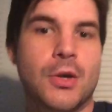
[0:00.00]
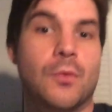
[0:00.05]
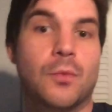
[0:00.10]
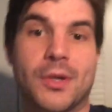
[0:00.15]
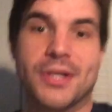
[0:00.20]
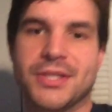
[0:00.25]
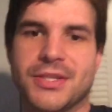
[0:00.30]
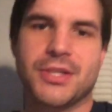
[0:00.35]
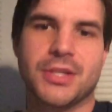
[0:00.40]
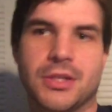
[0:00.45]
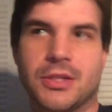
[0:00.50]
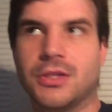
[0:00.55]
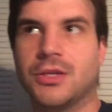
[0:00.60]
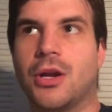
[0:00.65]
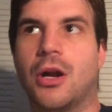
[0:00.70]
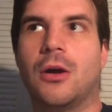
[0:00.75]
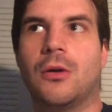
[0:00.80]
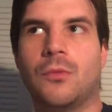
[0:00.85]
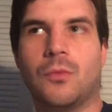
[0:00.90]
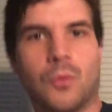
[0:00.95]
which,
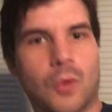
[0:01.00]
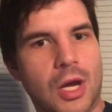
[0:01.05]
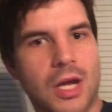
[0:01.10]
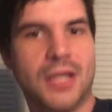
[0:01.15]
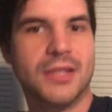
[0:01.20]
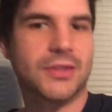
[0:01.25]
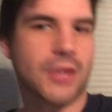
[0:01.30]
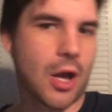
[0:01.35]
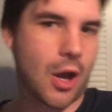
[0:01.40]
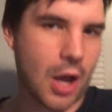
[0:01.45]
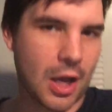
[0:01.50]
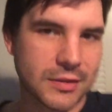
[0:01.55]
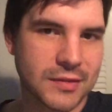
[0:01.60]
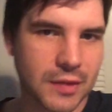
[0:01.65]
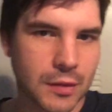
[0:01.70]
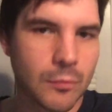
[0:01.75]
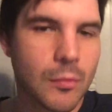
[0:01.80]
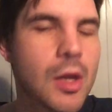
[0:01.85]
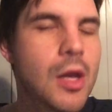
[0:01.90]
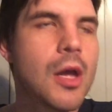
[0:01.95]
was
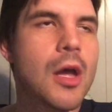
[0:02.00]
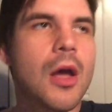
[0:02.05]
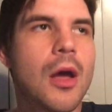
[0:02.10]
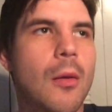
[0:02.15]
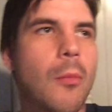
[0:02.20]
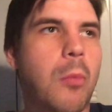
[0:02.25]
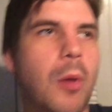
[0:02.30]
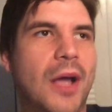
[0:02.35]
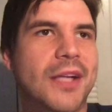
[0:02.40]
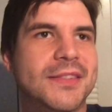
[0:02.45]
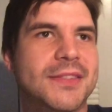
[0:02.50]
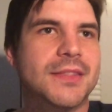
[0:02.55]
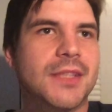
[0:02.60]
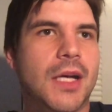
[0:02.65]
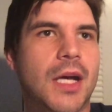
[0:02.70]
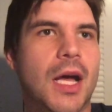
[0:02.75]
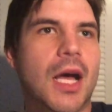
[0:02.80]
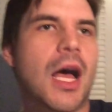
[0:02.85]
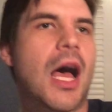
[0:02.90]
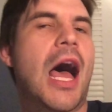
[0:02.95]
awesome. But
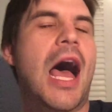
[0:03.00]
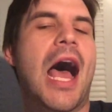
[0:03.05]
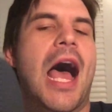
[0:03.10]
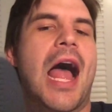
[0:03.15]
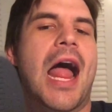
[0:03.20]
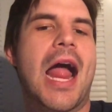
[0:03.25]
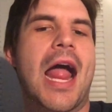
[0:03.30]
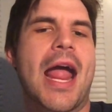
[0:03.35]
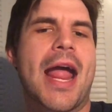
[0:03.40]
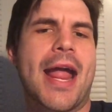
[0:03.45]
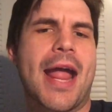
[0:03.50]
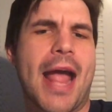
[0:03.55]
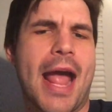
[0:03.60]
I